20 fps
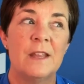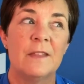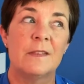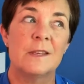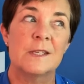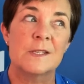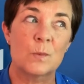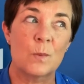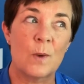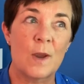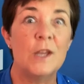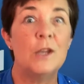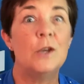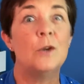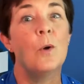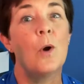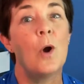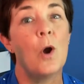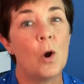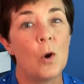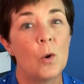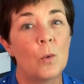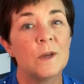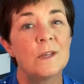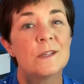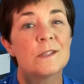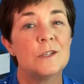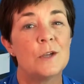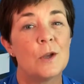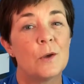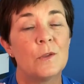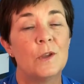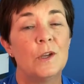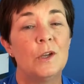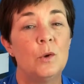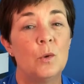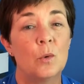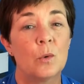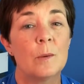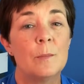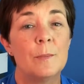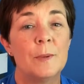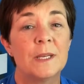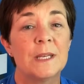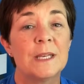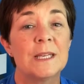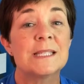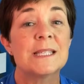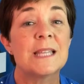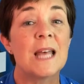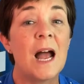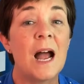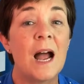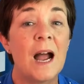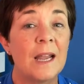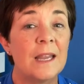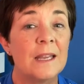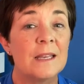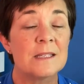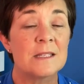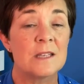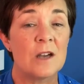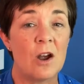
This way you always know that your bid is the highest